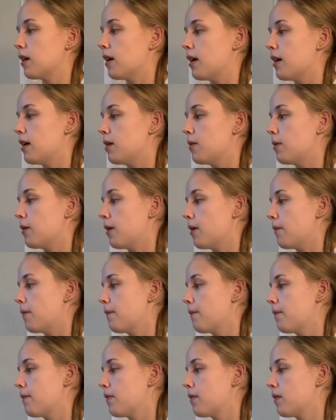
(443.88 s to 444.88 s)
Here we go.
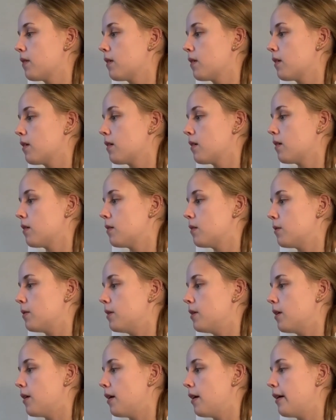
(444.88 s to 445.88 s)

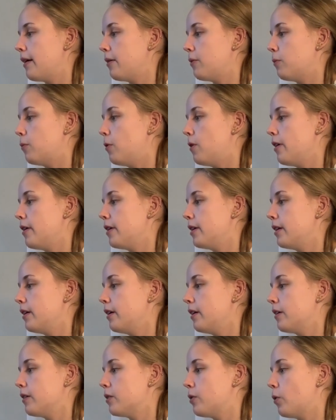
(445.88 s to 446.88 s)
We are at
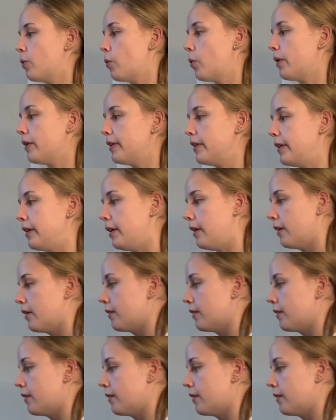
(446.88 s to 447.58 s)
120.